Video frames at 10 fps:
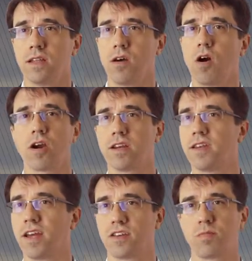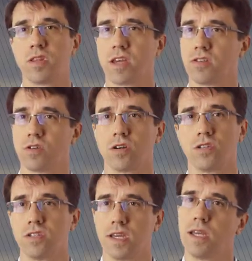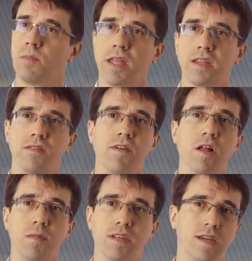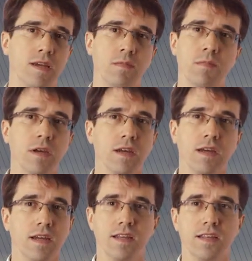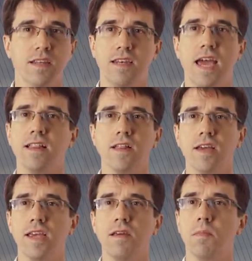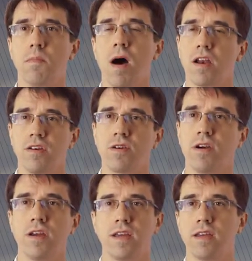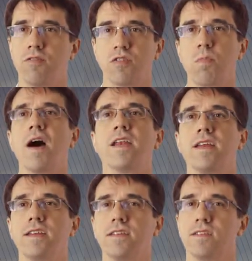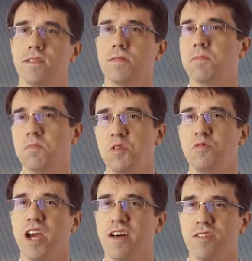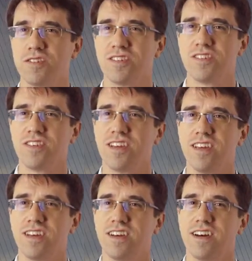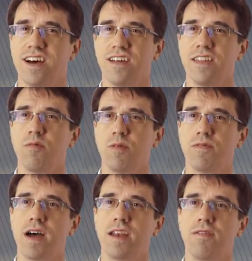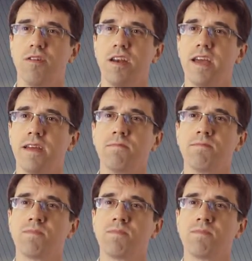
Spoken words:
the architects but the construction team and the development team, daily monitoring and responding to new challenges that we find every day.